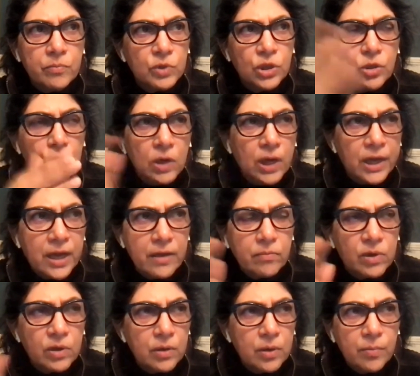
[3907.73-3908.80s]
you know, like
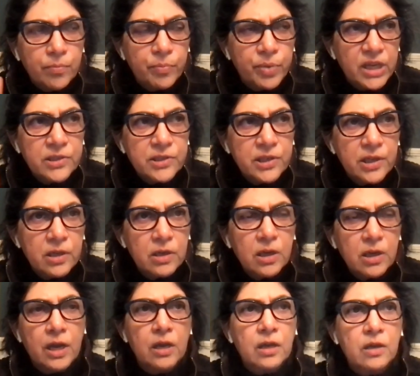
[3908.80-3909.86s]
in
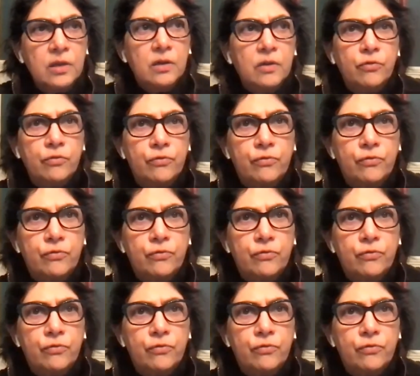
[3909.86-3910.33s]
painting and